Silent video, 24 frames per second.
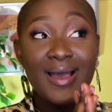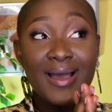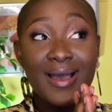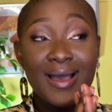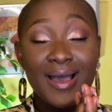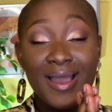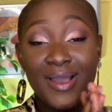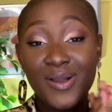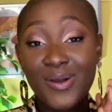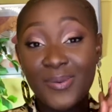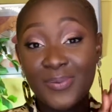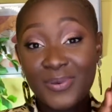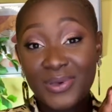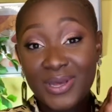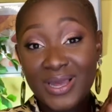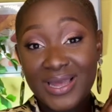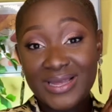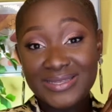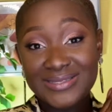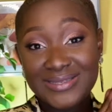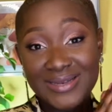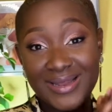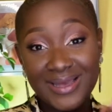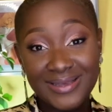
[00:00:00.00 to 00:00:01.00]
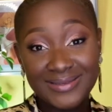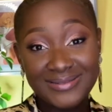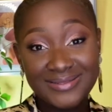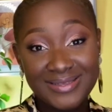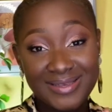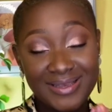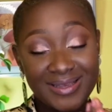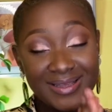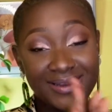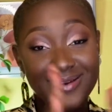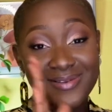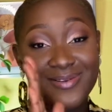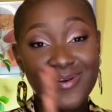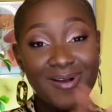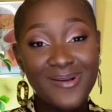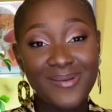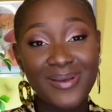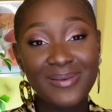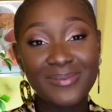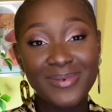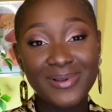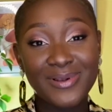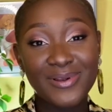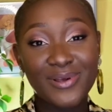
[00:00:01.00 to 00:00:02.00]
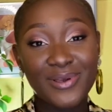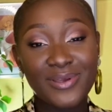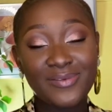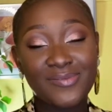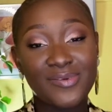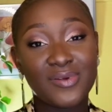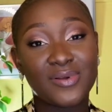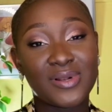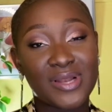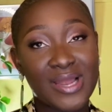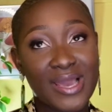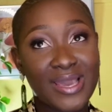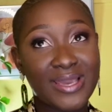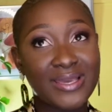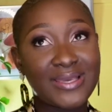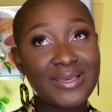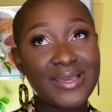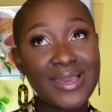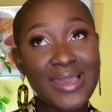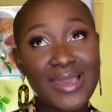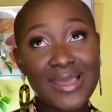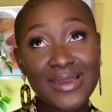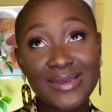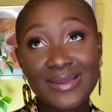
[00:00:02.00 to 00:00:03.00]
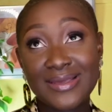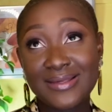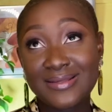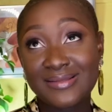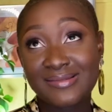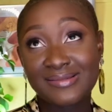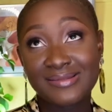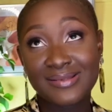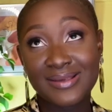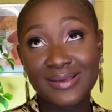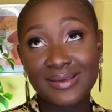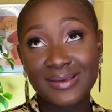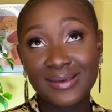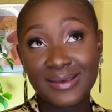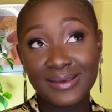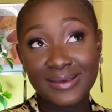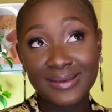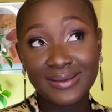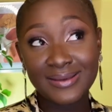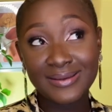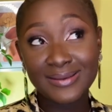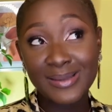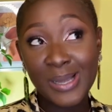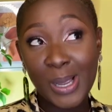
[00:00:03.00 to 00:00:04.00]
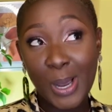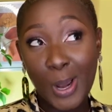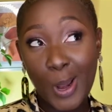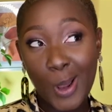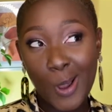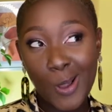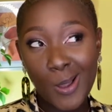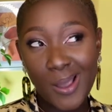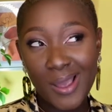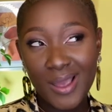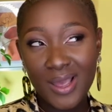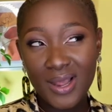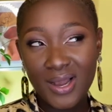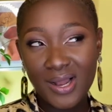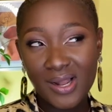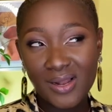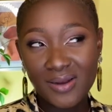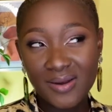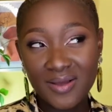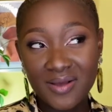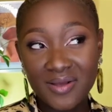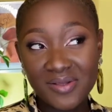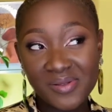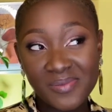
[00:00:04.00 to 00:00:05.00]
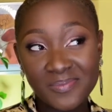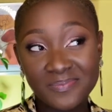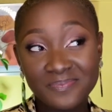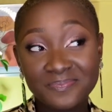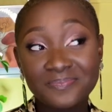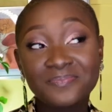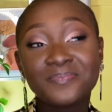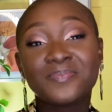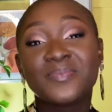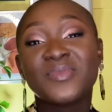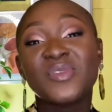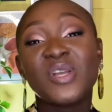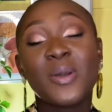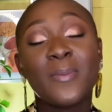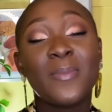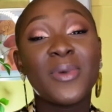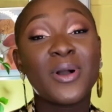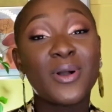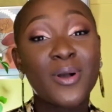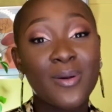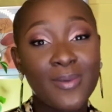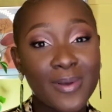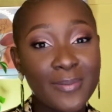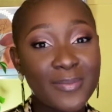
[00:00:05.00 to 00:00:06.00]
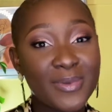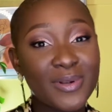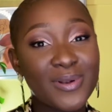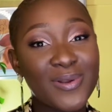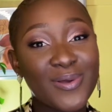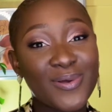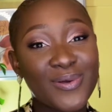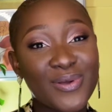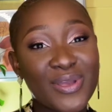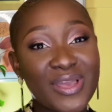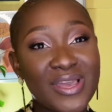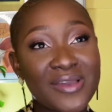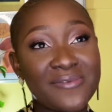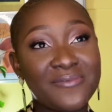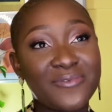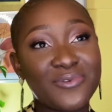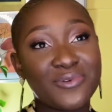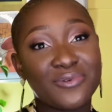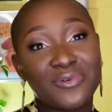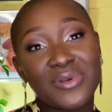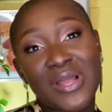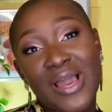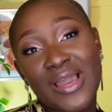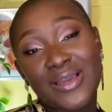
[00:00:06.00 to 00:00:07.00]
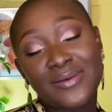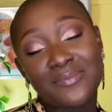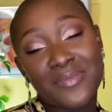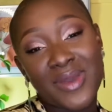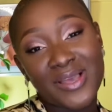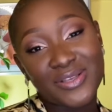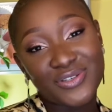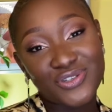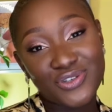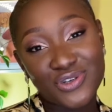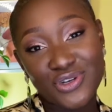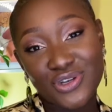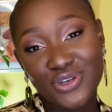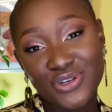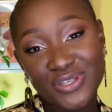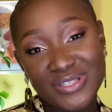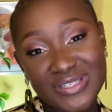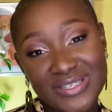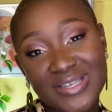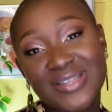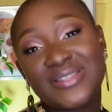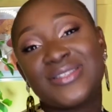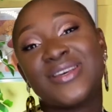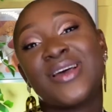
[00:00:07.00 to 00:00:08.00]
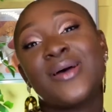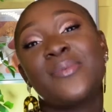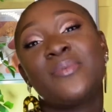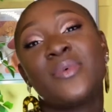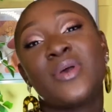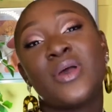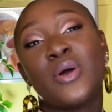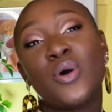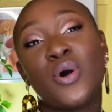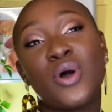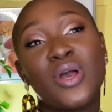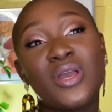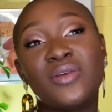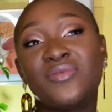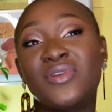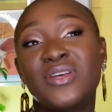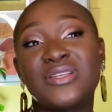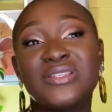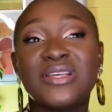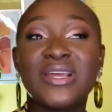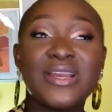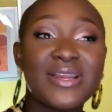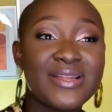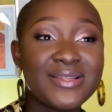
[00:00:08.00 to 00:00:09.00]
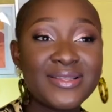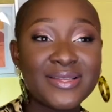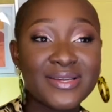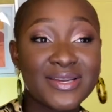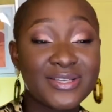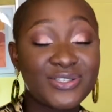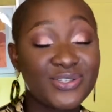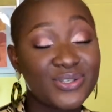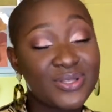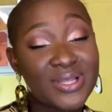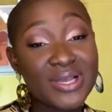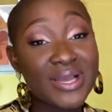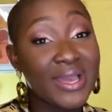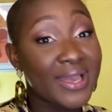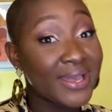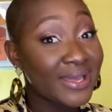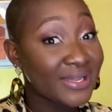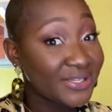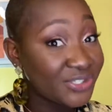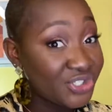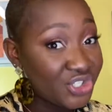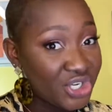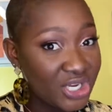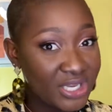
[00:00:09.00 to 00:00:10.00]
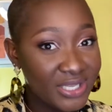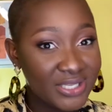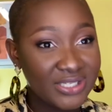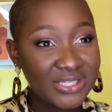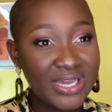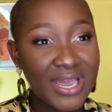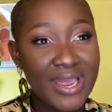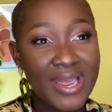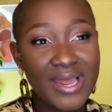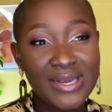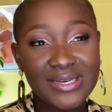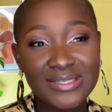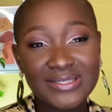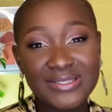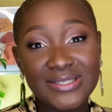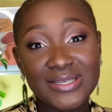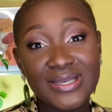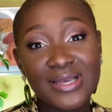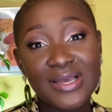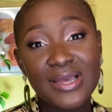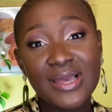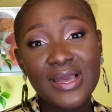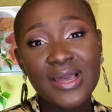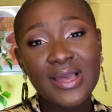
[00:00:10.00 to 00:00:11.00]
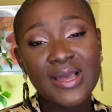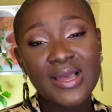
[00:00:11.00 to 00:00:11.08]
I hope you guys liked it. Comment below if you like anything. I don't know, but comment below if you like my studio setup or if there's anything that you think I can change. I honestly